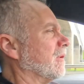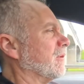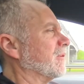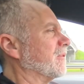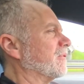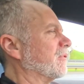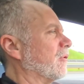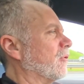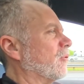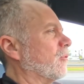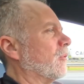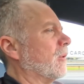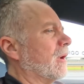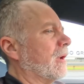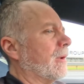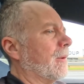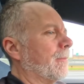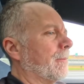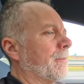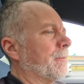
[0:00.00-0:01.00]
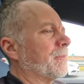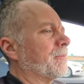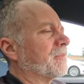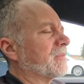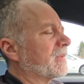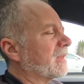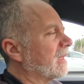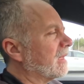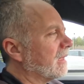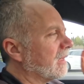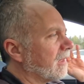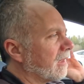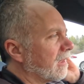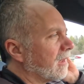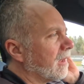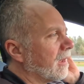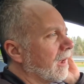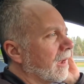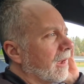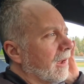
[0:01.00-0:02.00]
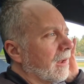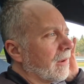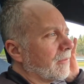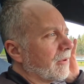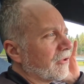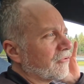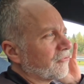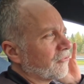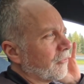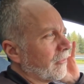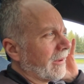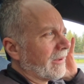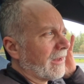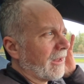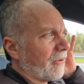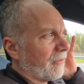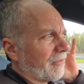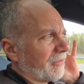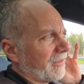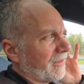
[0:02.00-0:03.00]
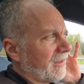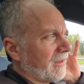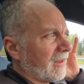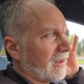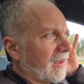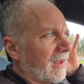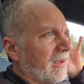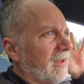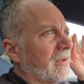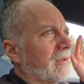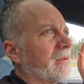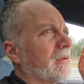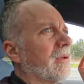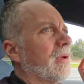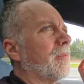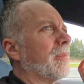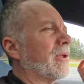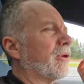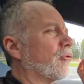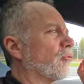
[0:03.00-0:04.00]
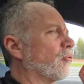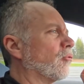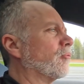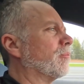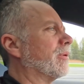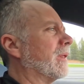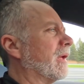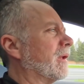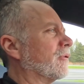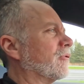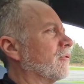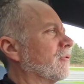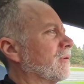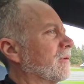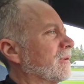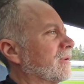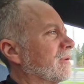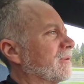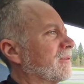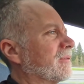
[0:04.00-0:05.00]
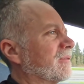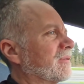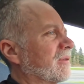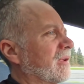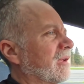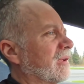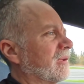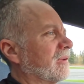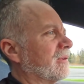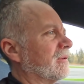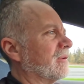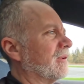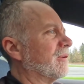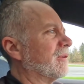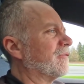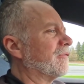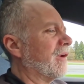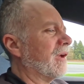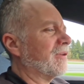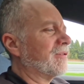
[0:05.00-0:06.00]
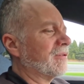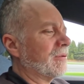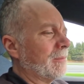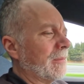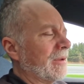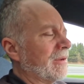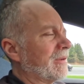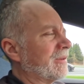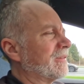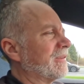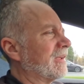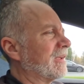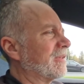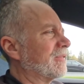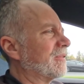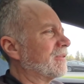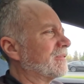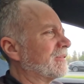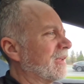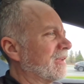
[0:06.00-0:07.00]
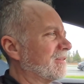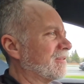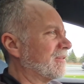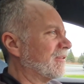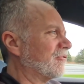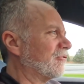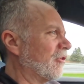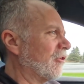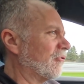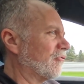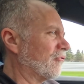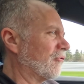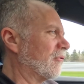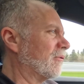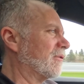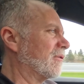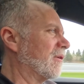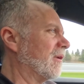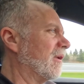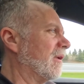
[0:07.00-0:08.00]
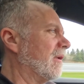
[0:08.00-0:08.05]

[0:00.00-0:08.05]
So I'm not sure right now. A better route planner is advising me to take the Tesla chargers.